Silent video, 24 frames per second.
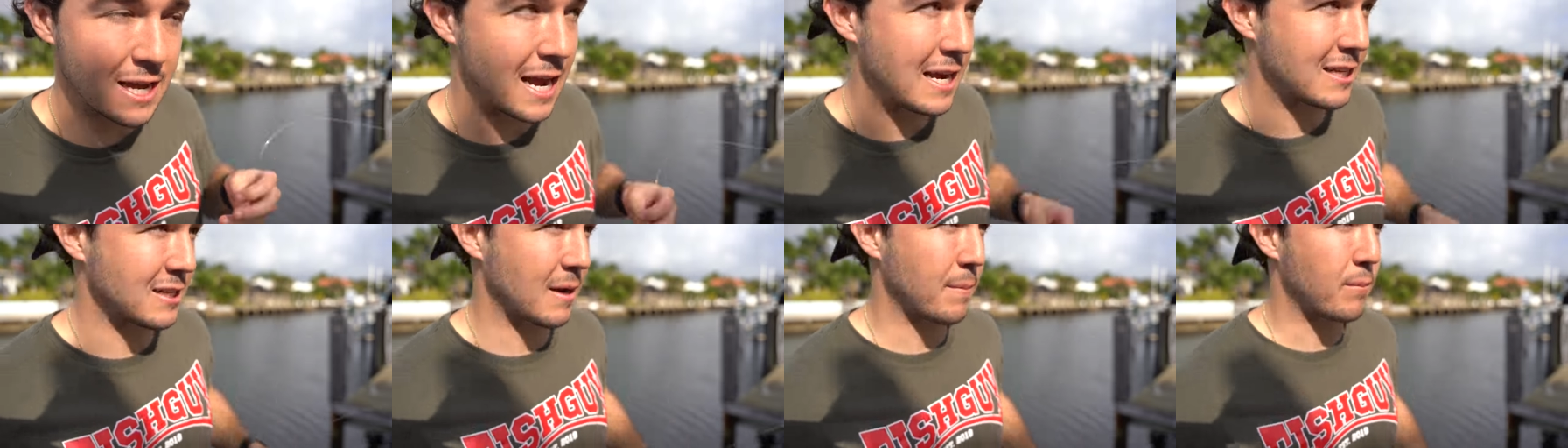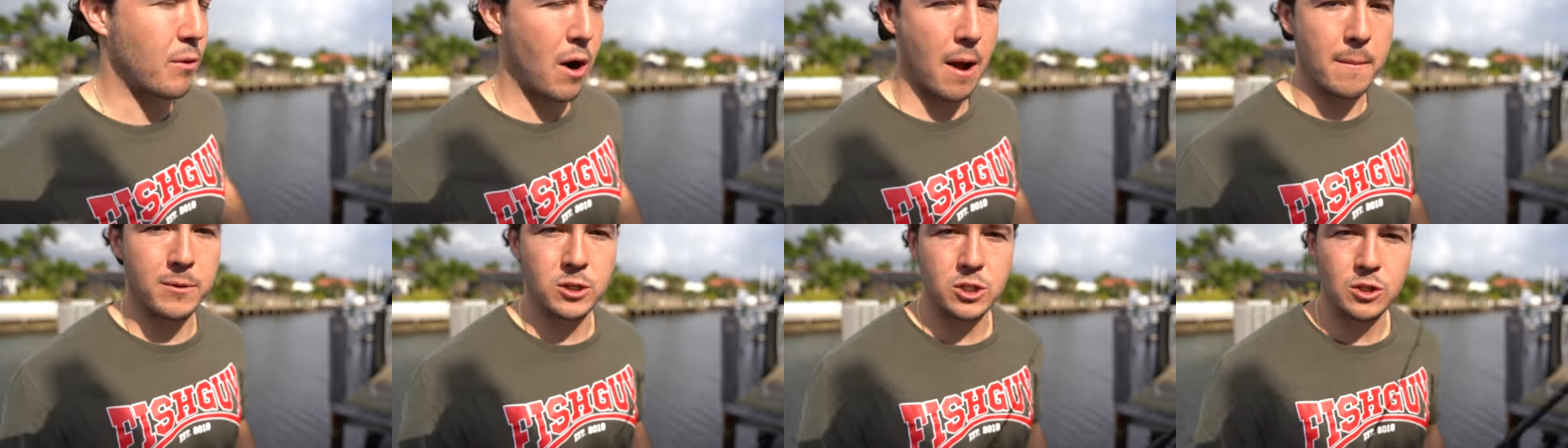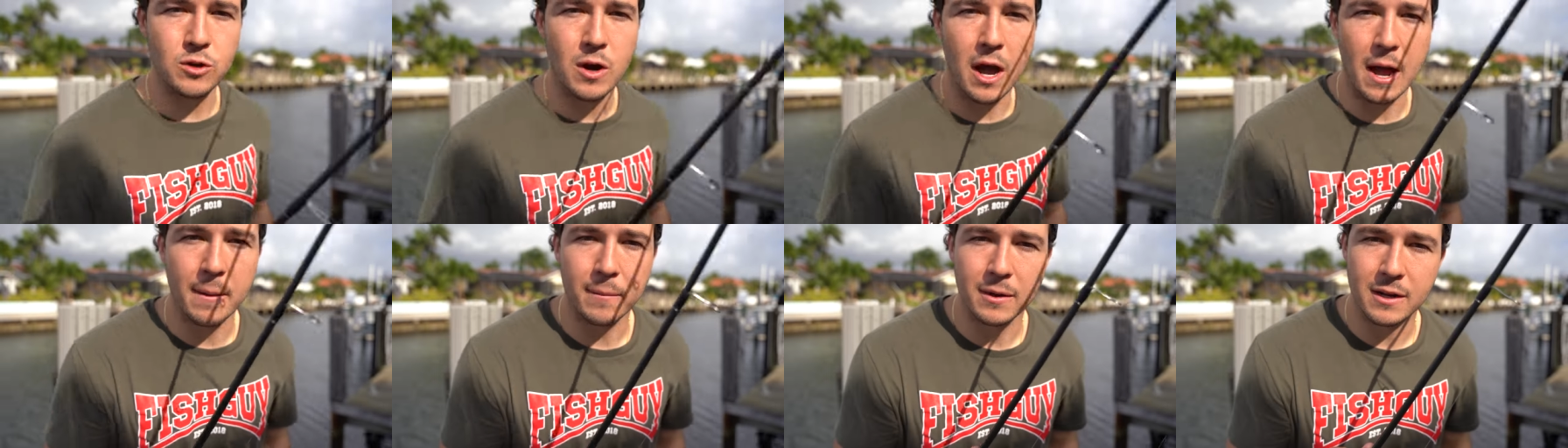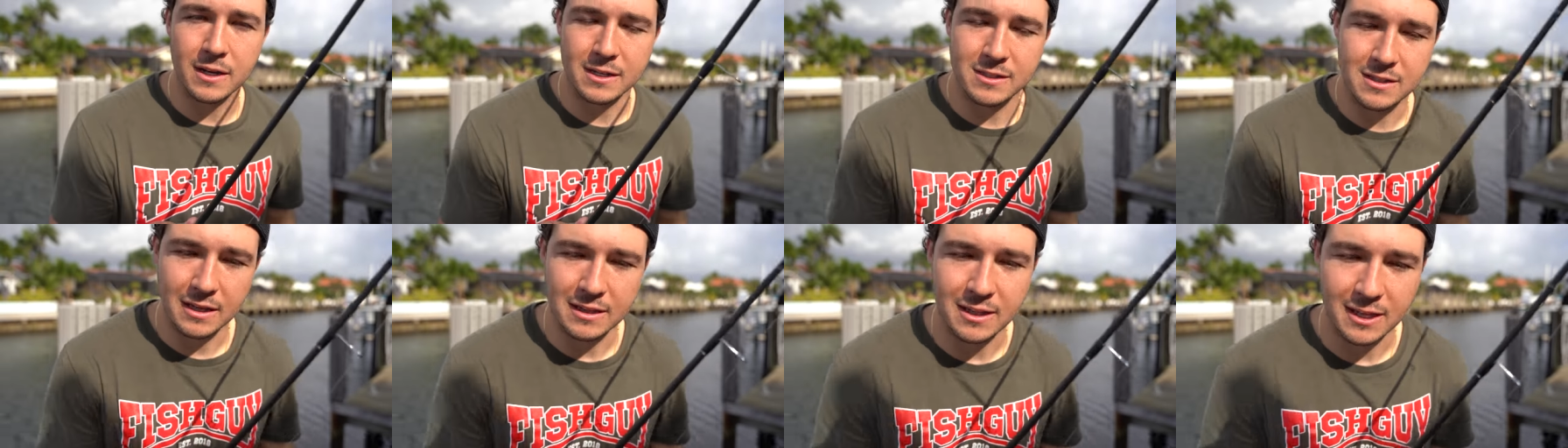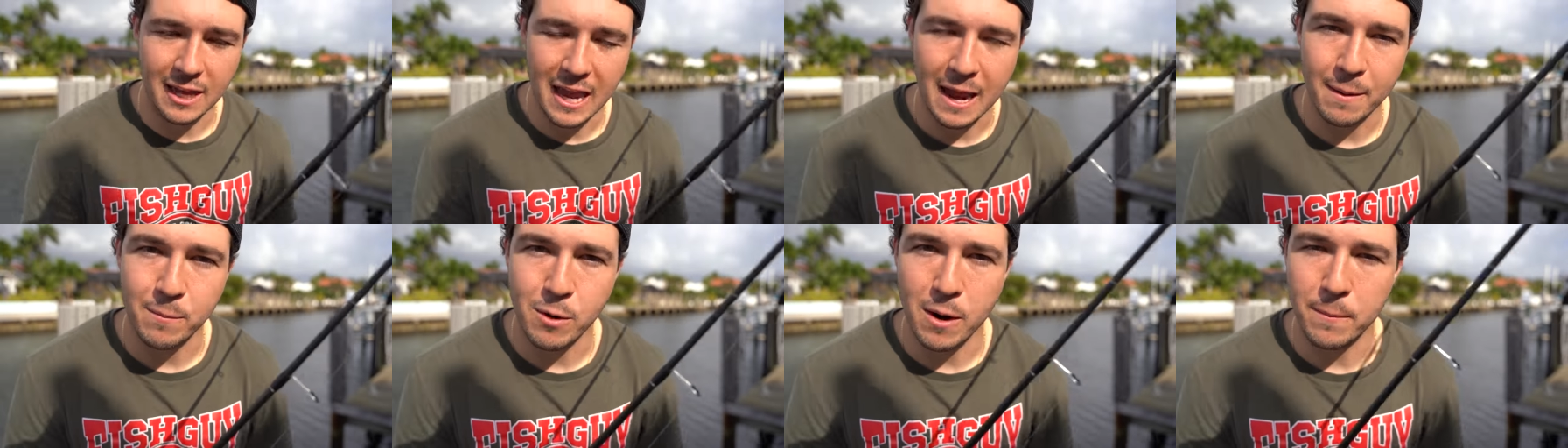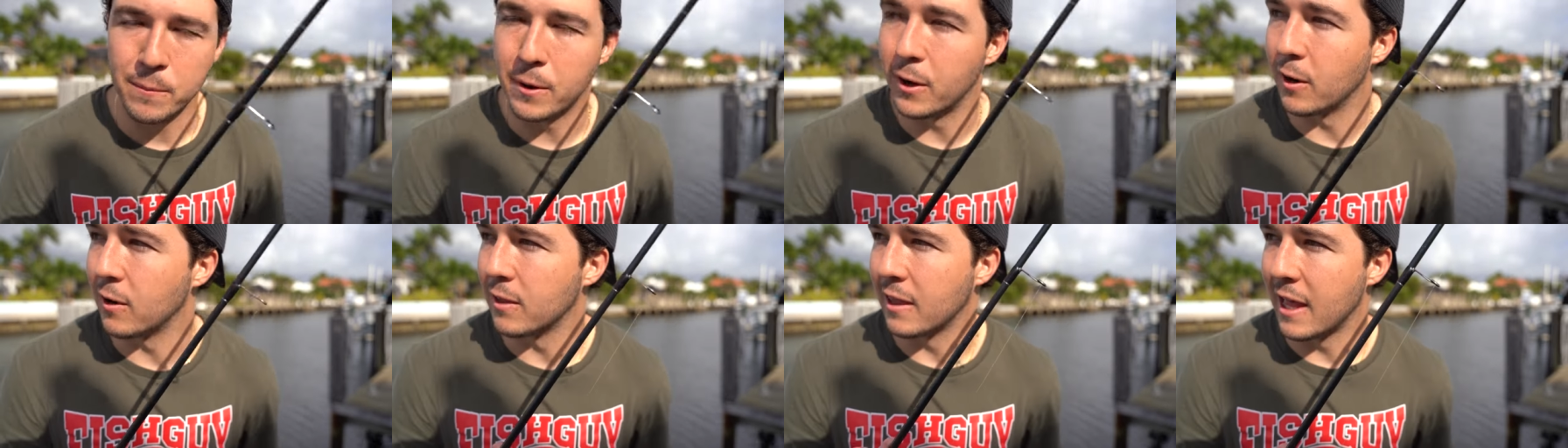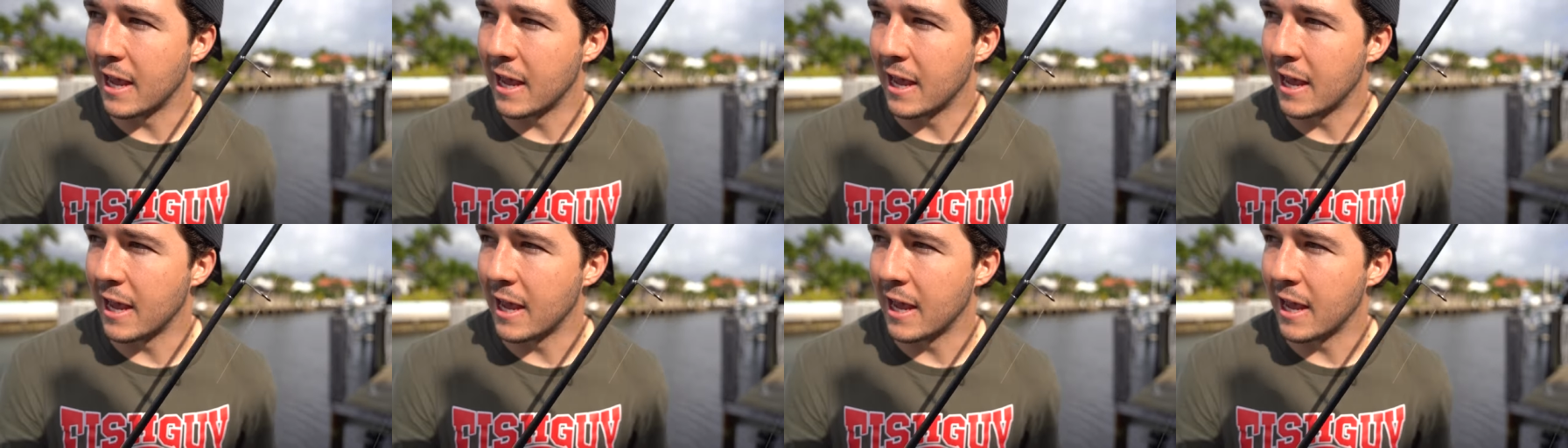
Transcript: days, I promise you, I'm gonna set the camera up here.